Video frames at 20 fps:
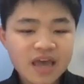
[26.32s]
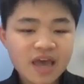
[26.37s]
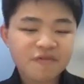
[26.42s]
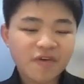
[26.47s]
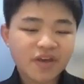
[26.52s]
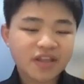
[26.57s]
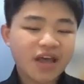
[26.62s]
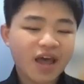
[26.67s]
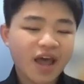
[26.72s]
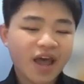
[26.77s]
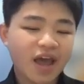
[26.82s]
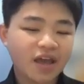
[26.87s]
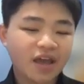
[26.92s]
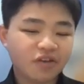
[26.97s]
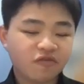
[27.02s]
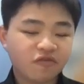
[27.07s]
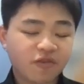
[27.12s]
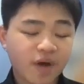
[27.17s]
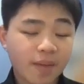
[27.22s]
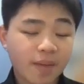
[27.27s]
If at the end
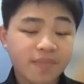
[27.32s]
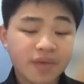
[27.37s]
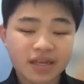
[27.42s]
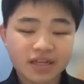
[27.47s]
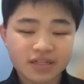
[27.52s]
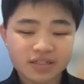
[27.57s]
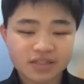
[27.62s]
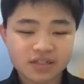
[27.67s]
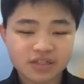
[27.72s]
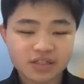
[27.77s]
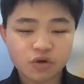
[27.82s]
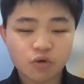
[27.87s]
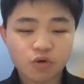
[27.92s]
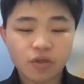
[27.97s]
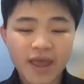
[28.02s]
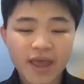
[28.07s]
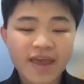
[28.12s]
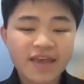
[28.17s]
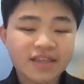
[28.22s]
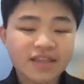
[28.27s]
of Prime Minister's
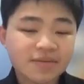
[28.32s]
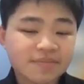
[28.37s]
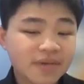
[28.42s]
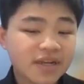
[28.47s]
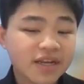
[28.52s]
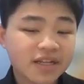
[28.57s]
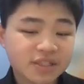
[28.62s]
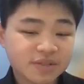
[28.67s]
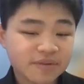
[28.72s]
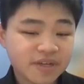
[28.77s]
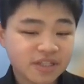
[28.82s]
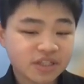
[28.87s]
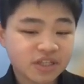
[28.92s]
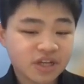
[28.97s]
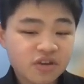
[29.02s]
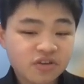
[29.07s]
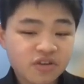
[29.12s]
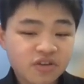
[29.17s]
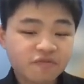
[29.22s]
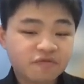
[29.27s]
whole 8-minute speech,
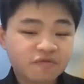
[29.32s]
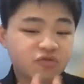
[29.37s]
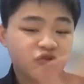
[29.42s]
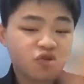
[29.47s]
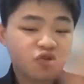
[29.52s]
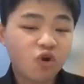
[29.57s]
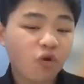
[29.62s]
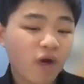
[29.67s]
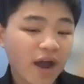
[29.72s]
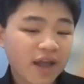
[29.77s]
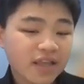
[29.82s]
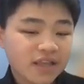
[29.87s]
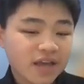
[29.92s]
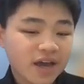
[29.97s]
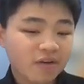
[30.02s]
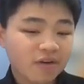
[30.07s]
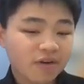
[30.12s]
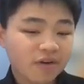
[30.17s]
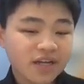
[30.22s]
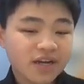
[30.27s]
you have no
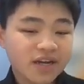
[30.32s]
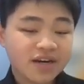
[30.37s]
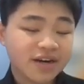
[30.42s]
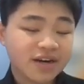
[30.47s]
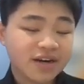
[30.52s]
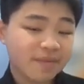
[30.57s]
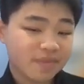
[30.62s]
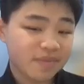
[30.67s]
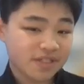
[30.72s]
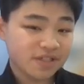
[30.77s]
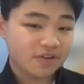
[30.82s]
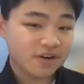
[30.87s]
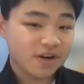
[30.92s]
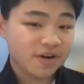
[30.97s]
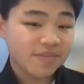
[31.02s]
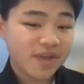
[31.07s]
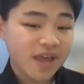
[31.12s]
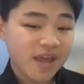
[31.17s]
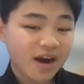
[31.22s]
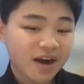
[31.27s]
idea what the Grammys or
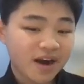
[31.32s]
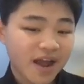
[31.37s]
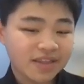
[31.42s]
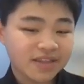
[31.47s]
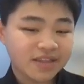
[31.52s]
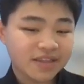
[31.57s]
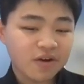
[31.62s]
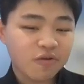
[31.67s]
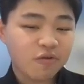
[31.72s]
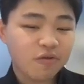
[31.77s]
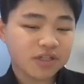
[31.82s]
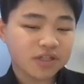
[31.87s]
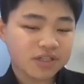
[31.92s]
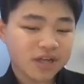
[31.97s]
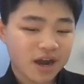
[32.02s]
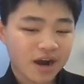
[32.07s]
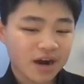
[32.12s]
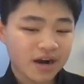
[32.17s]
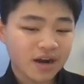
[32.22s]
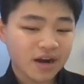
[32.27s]
the BRIT awards
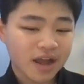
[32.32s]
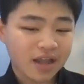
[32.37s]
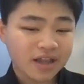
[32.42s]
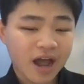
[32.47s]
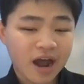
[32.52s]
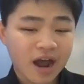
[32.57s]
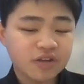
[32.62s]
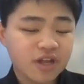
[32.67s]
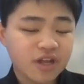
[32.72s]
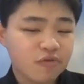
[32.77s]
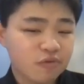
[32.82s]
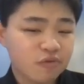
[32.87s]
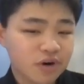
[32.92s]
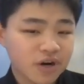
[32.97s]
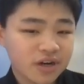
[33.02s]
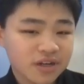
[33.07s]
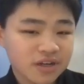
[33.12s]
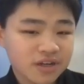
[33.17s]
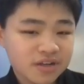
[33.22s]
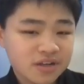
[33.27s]
are and how they
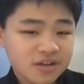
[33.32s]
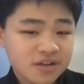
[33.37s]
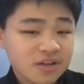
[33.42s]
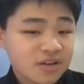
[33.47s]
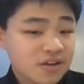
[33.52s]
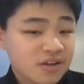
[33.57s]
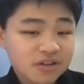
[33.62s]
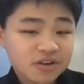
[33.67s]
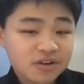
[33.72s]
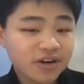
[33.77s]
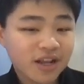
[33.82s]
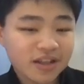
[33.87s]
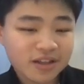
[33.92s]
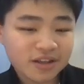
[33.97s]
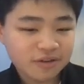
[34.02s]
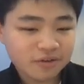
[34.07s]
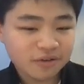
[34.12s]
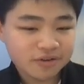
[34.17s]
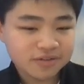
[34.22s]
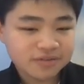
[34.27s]
work, you're not
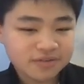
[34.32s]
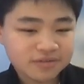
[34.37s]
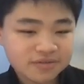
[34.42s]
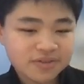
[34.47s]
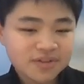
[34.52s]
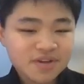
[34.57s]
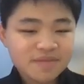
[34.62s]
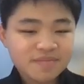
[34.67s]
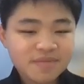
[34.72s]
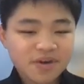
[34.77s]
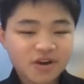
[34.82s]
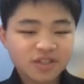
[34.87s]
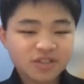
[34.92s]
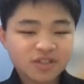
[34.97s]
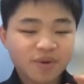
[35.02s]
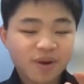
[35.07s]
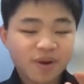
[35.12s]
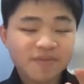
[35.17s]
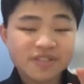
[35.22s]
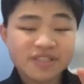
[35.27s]
alone. Because
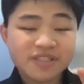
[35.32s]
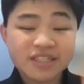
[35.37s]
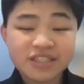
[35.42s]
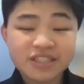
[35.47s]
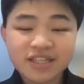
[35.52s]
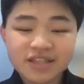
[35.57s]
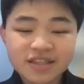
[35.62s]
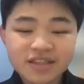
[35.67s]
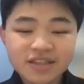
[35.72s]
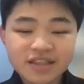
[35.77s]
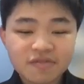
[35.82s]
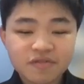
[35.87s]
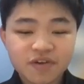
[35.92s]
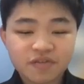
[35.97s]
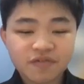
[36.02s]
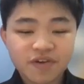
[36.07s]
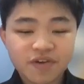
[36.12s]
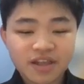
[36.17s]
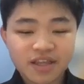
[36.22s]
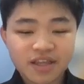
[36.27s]
proposition
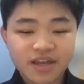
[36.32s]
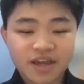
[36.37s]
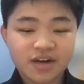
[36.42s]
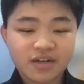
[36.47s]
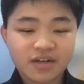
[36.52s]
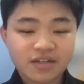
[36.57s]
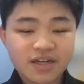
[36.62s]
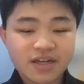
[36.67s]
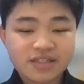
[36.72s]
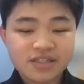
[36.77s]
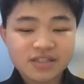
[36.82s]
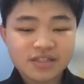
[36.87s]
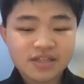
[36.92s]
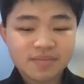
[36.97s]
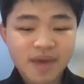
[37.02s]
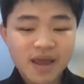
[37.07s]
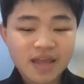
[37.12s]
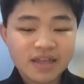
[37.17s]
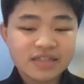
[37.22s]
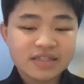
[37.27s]
never fairly characterizes
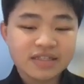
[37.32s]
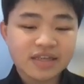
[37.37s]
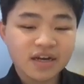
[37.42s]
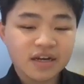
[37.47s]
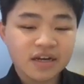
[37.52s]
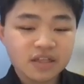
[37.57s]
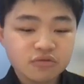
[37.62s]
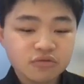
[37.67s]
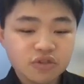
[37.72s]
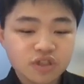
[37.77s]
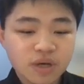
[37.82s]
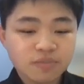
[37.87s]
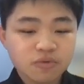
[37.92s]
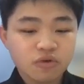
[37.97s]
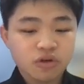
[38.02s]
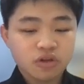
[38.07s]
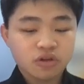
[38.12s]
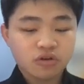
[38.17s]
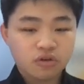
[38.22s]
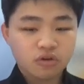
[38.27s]
them and decided to jump
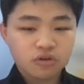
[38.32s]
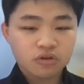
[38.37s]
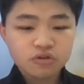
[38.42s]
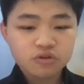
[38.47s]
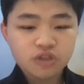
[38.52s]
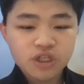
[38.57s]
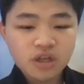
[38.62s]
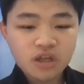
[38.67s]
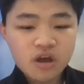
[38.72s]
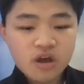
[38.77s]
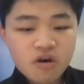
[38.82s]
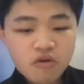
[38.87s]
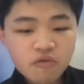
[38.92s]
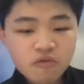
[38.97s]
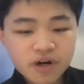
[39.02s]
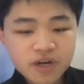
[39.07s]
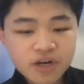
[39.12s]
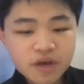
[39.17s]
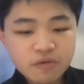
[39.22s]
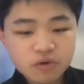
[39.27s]
to a conclusion
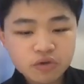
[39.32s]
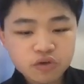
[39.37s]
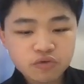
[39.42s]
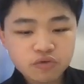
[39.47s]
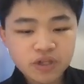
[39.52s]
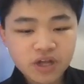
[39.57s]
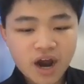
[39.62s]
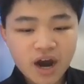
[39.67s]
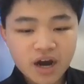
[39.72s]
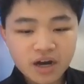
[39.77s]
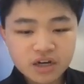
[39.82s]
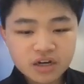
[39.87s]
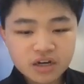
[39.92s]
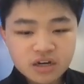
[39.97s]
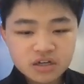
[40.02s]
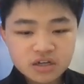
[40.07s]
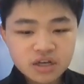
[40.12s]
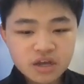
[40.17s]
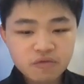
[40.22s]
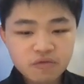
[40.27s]
where they would ruin art,
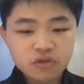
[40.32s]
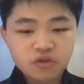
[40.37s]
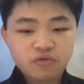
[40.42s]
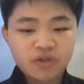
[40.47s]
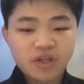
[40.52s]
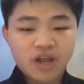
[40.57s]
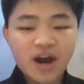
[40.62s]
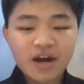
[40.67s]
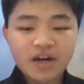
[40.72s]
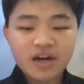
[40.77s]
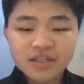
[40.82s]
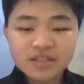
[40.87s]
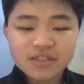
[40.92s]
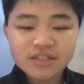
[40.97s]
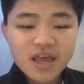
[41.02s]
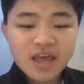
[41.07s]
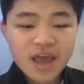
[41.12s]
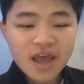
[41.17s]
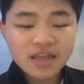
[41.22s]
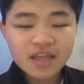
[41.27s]
they would ruin
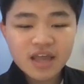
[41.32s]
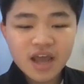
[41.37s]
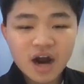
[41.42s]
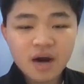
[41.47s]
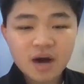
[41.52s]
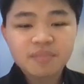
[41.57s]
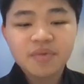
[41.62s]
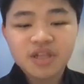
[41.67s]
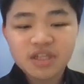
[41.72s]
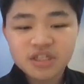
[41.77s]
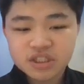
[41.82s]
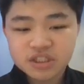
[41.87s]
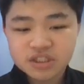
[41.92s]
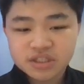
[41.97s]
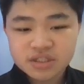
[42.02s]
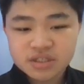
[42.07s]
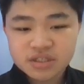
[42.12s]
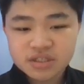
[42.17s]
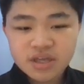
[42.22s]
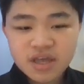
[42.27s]
artists, and they are
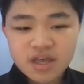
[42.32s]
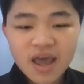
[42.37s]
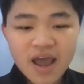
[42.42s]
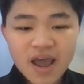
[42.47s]
malicious.